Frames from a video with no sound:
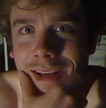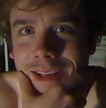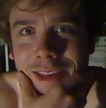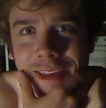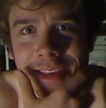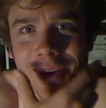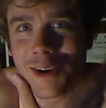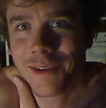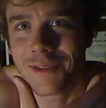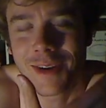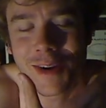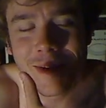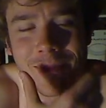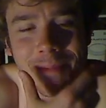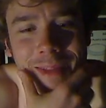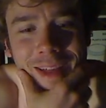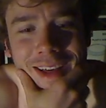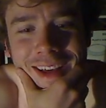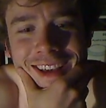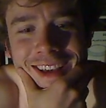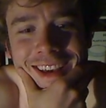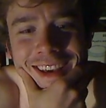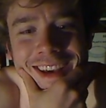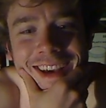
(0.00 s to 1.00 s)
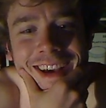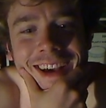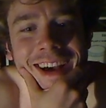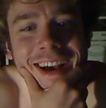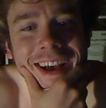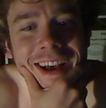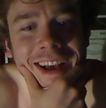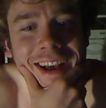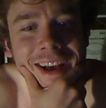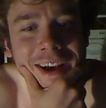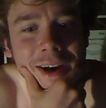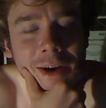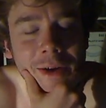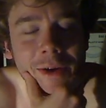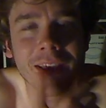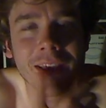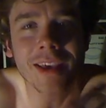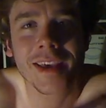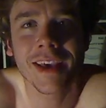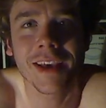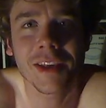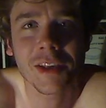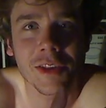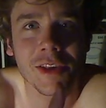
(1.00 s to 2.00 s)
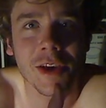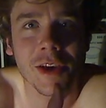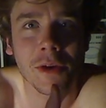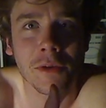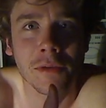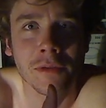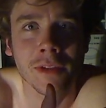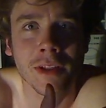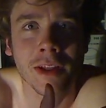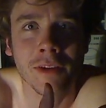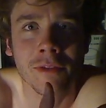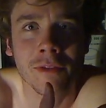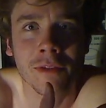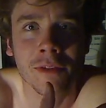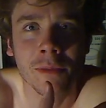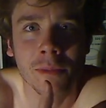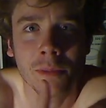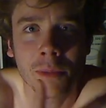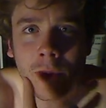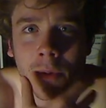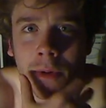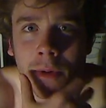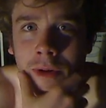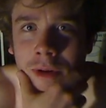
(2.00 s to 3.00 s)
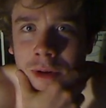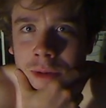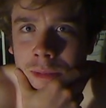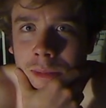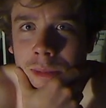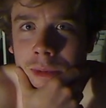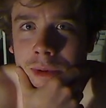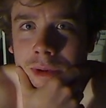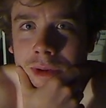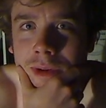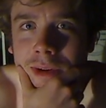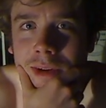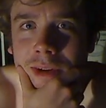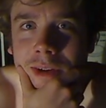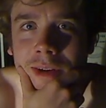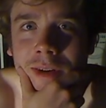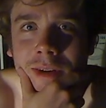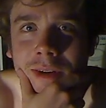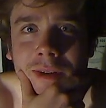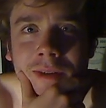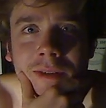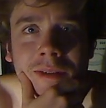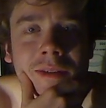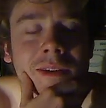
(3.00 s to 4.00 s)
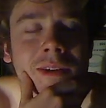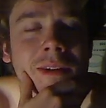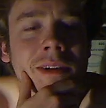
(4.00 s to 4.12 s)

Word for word: myself, and I'm like, okay, yeah, self love's important, but you know,